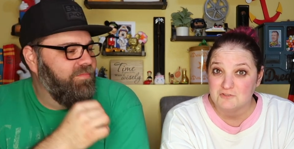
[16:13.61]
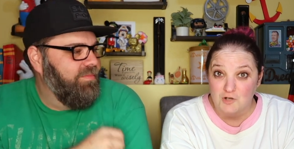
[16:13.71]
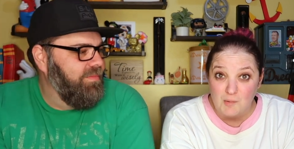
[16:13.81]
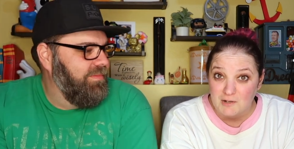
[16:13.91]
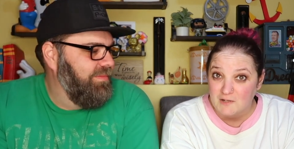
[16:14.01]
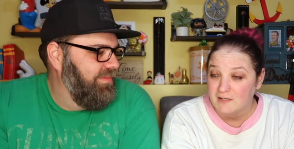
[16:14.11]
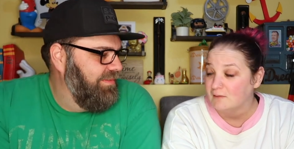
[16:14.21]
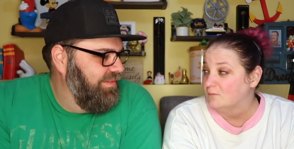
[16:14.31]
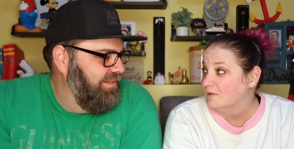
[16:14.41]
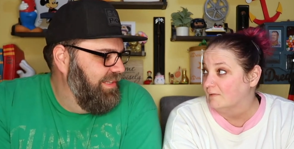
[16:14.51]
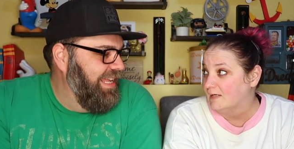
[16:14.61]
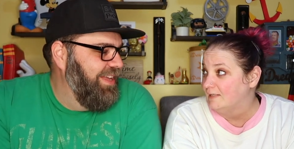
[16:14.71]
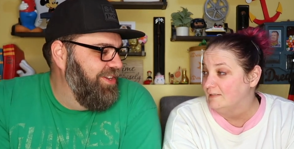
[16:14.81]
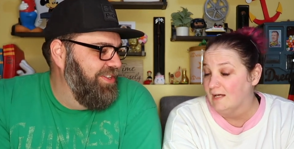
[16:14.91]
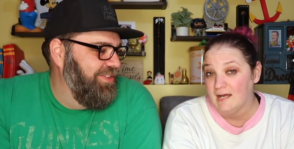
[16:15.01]
Speaker 1: strawberry or like
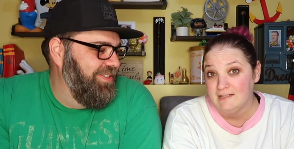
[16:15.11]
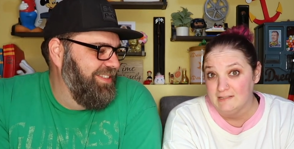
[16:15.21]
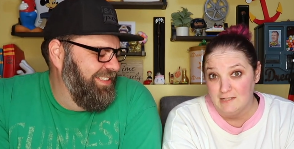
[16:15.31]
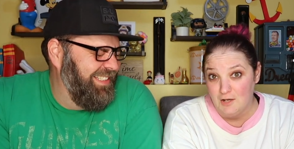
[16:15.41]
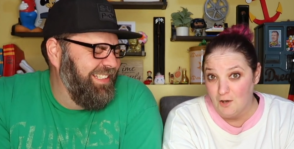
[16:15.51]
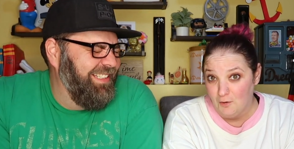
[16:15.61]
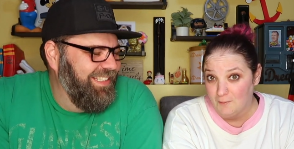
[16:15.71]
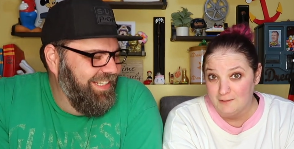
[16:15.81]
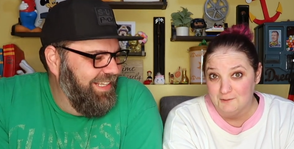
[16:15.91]
I I didn't know. I